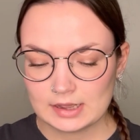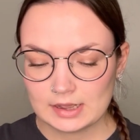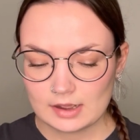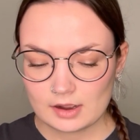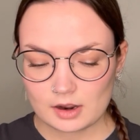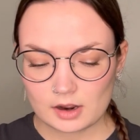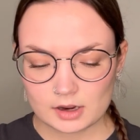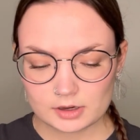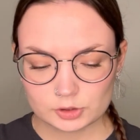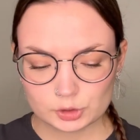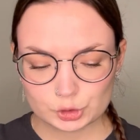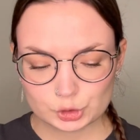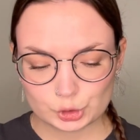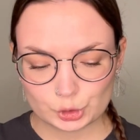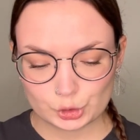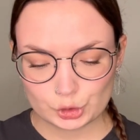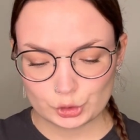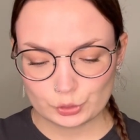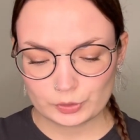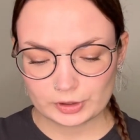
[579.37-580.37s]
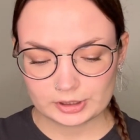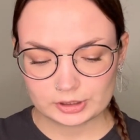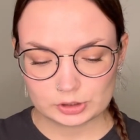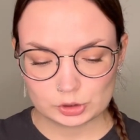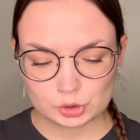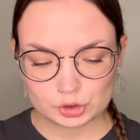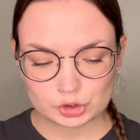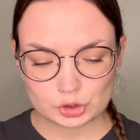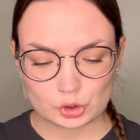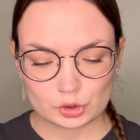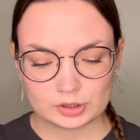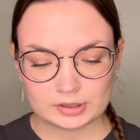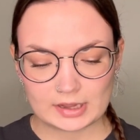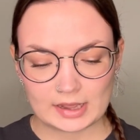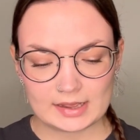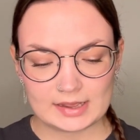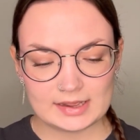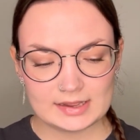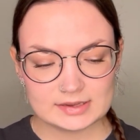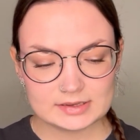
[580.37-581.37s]
I'll show you what it looks on the
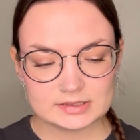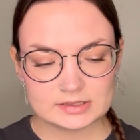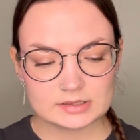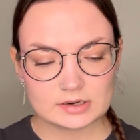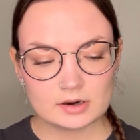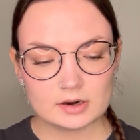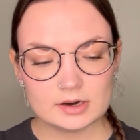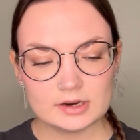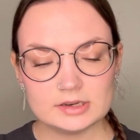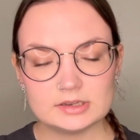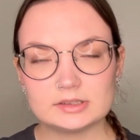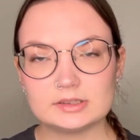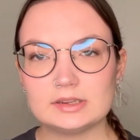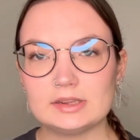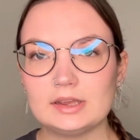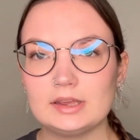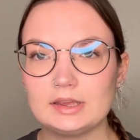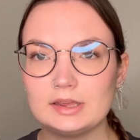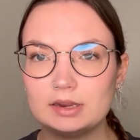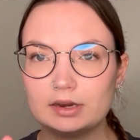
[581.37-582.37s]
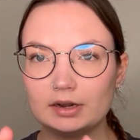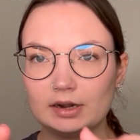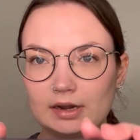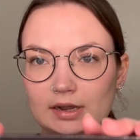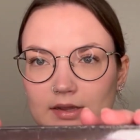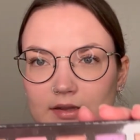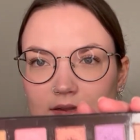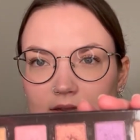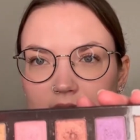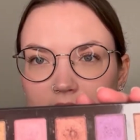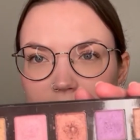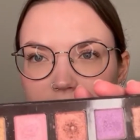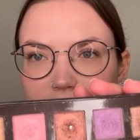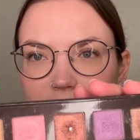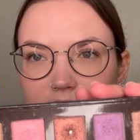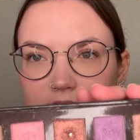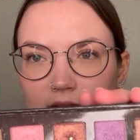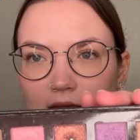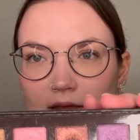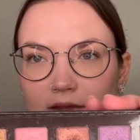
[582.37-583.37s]
inside. Here it is.
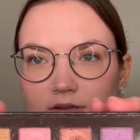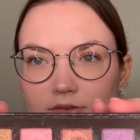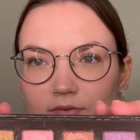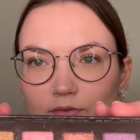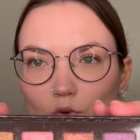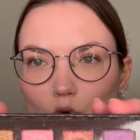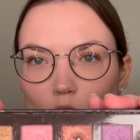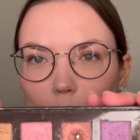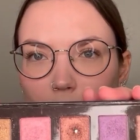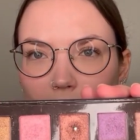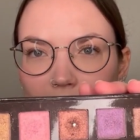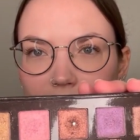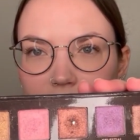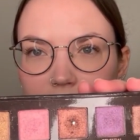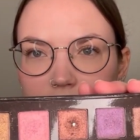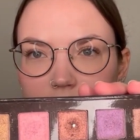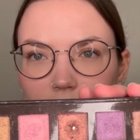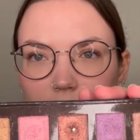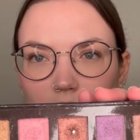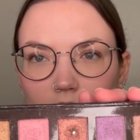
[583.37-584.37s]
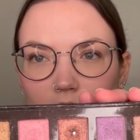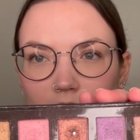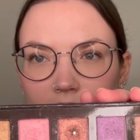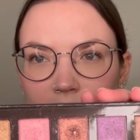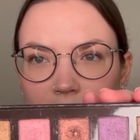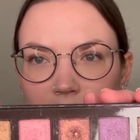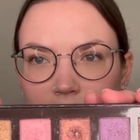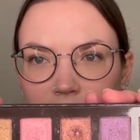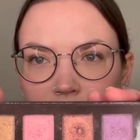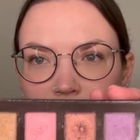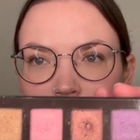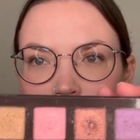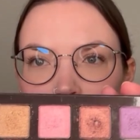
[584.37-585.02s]
It has 4 pans in it.